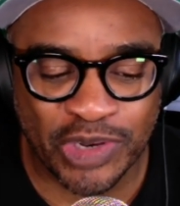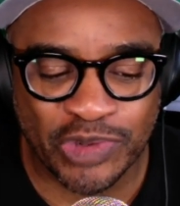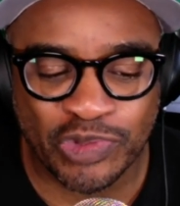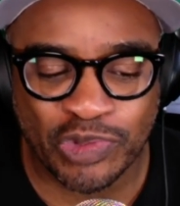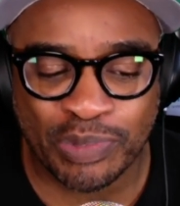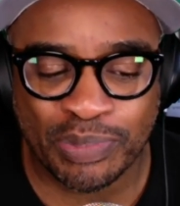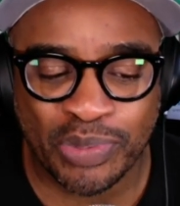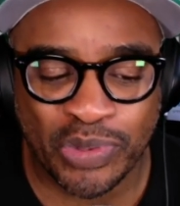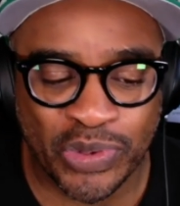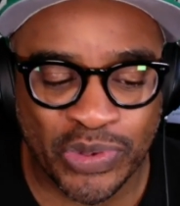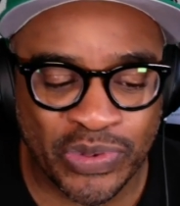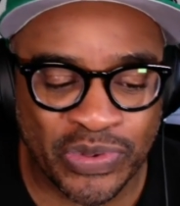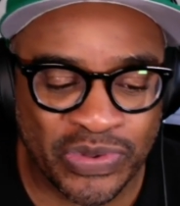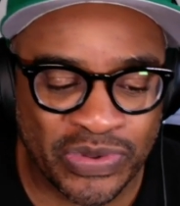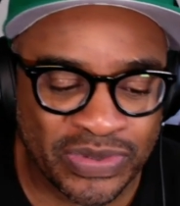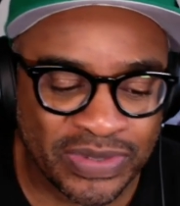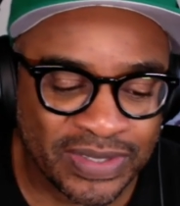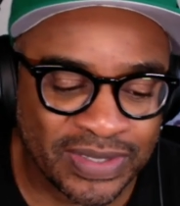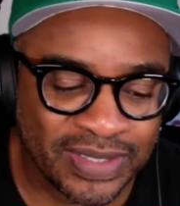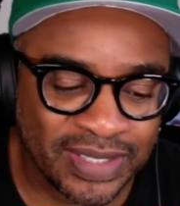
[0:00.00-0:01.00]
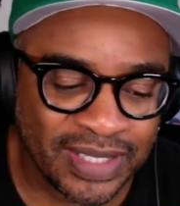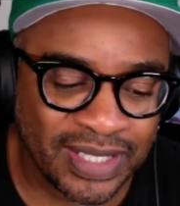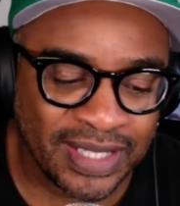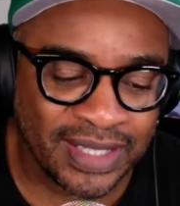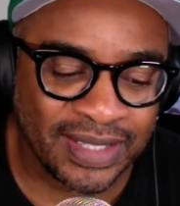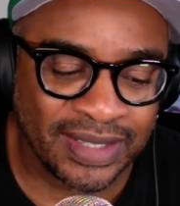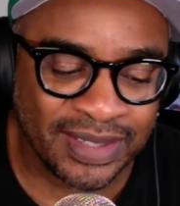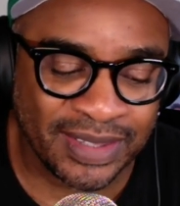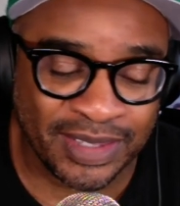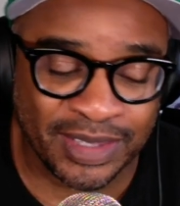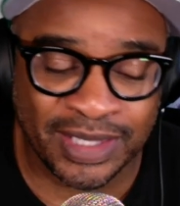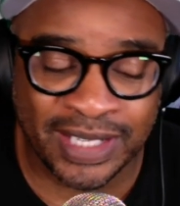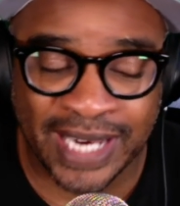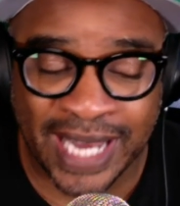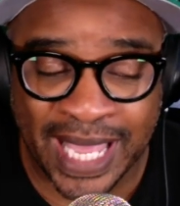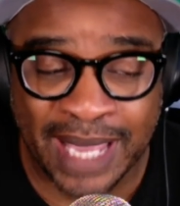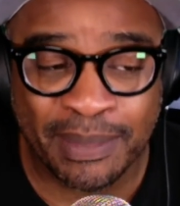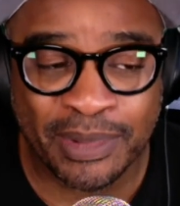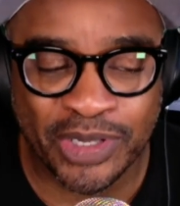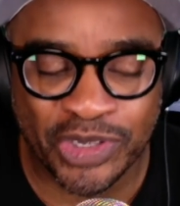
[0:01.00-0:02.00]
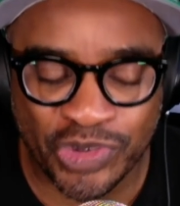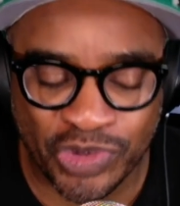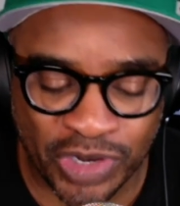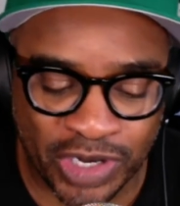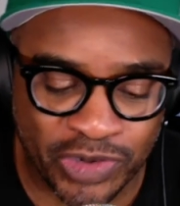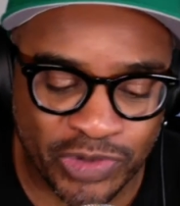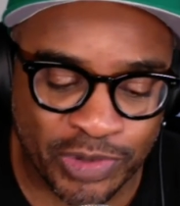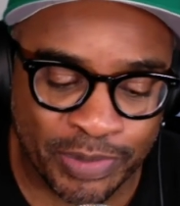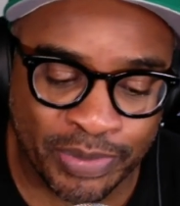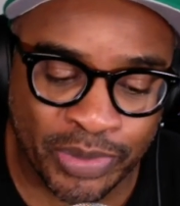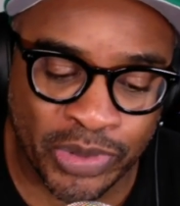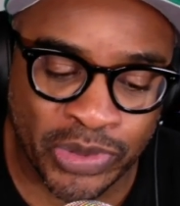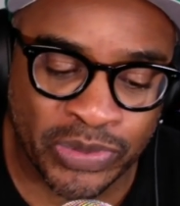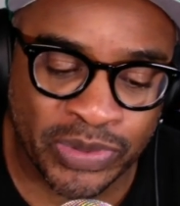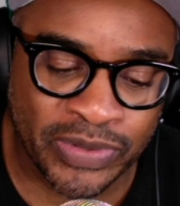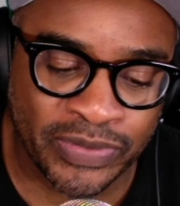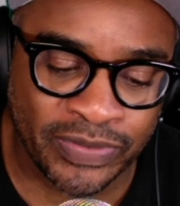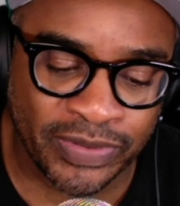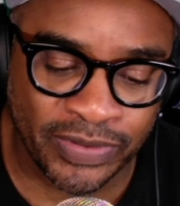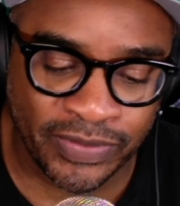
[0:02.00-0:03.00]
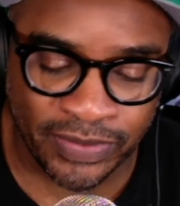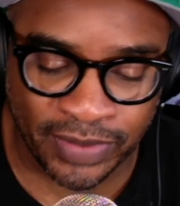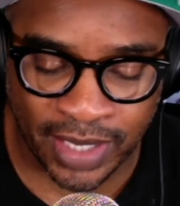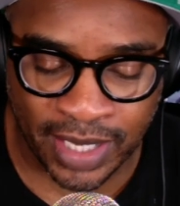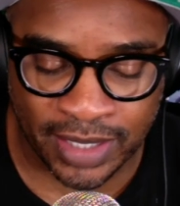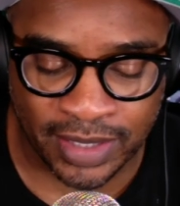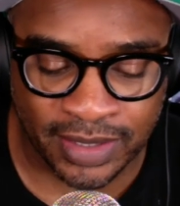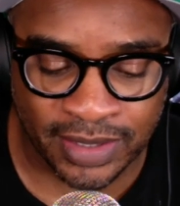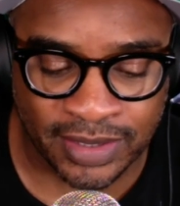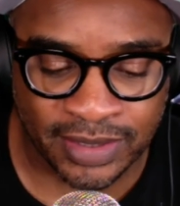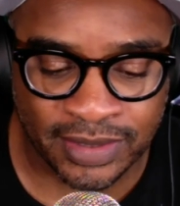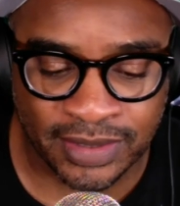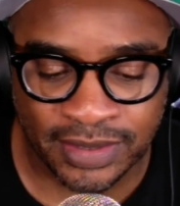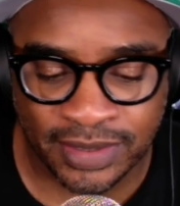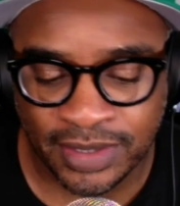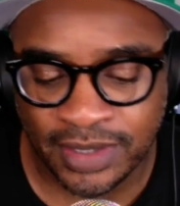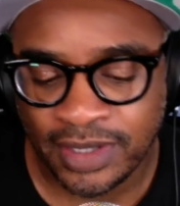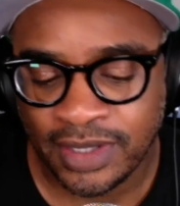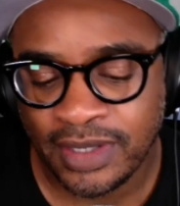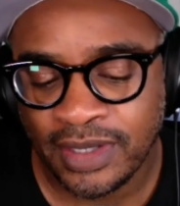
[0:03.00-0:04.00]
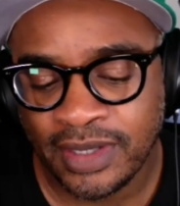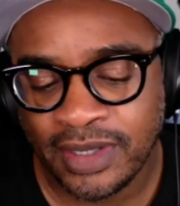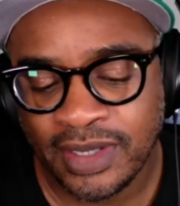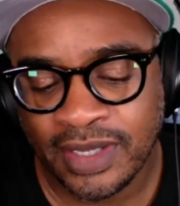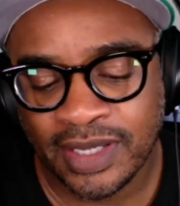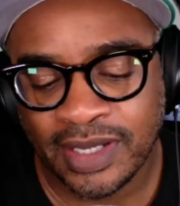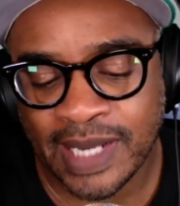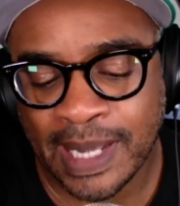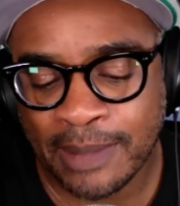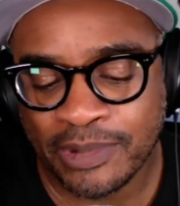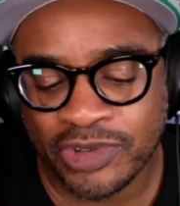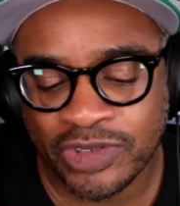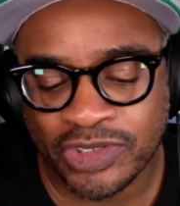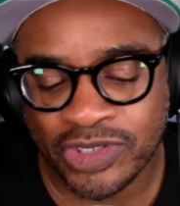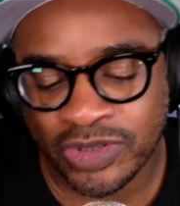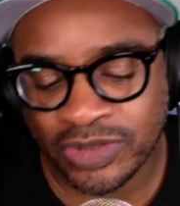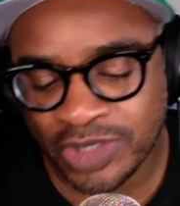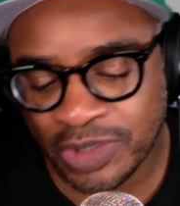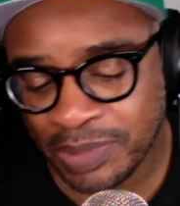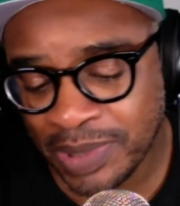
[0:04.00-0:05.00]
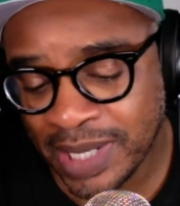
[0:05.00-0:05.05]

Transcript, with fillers: portal and name in the transfer portal, if that is an option. So to be